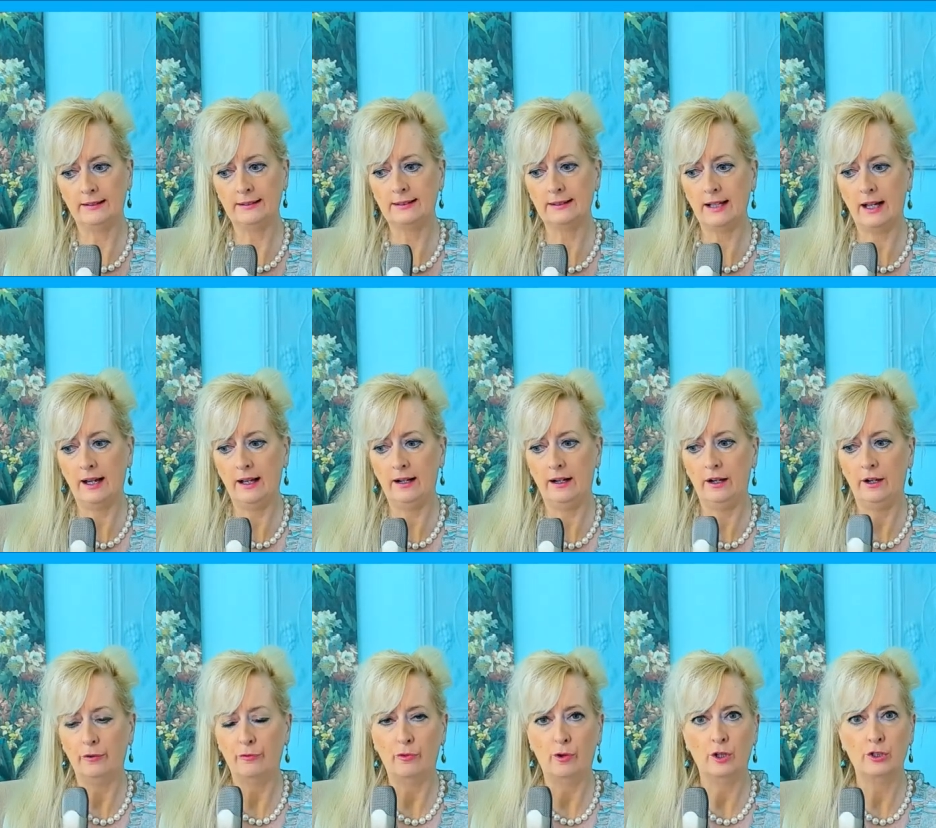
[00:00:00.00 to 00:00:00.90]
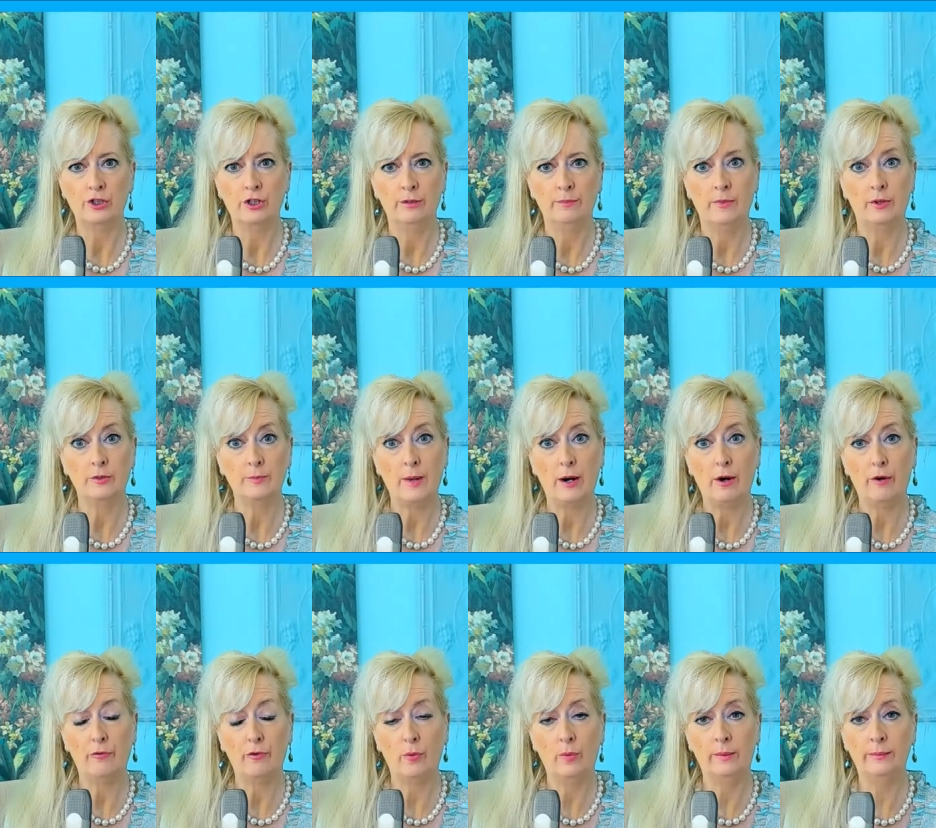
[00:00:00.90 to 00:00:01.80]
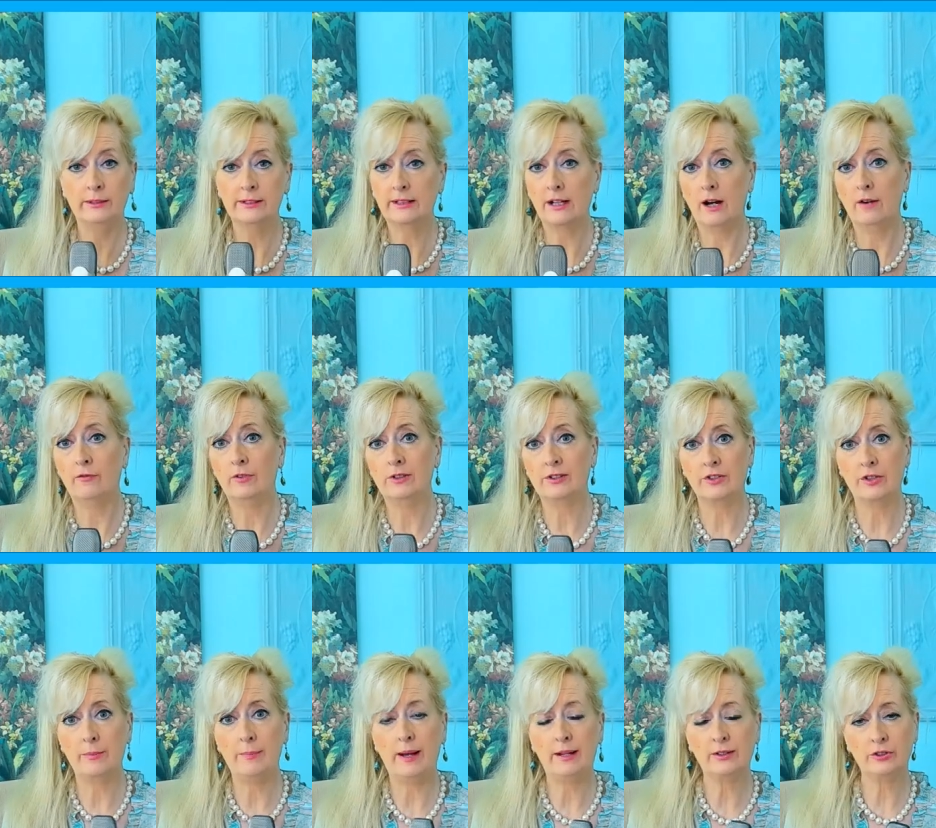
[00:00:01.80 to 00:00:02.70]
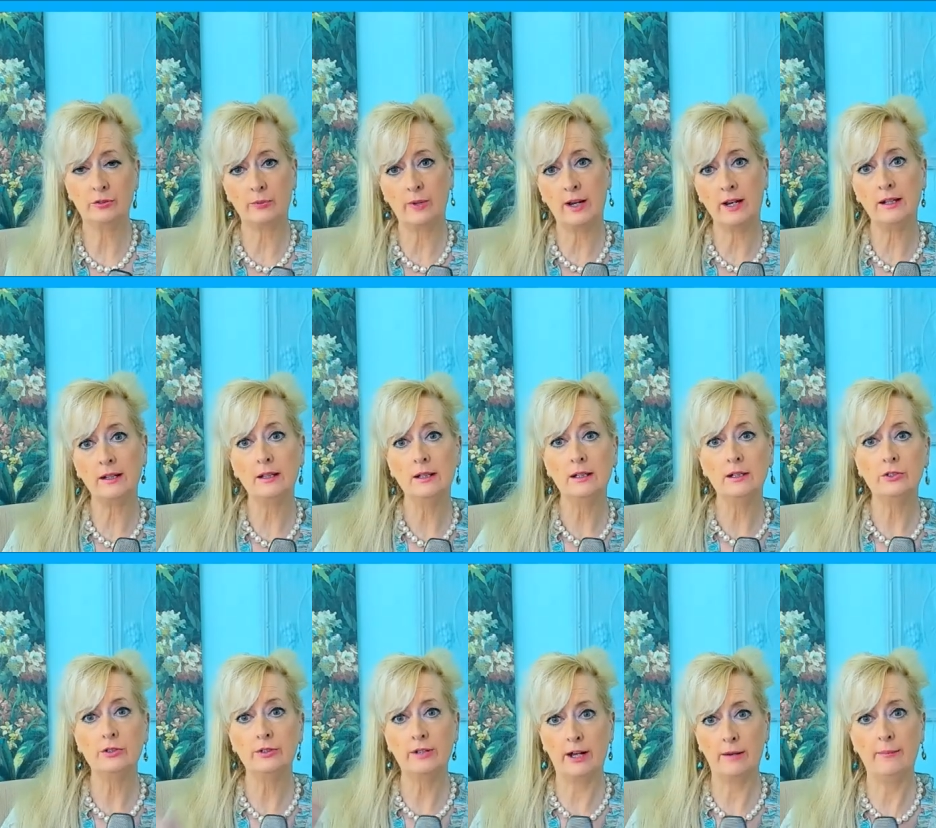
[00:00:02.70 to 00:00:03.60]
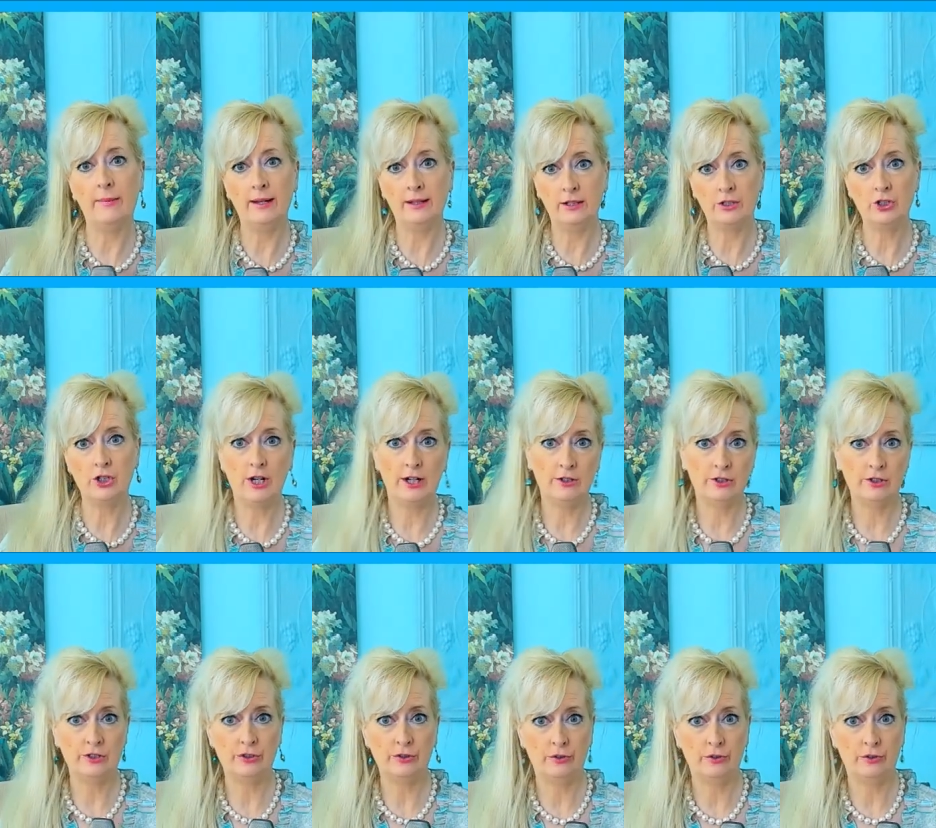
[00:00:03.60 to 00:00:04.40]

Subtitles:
said at a Fortune Most Powerful Women's Conference, the best way to get men to change is to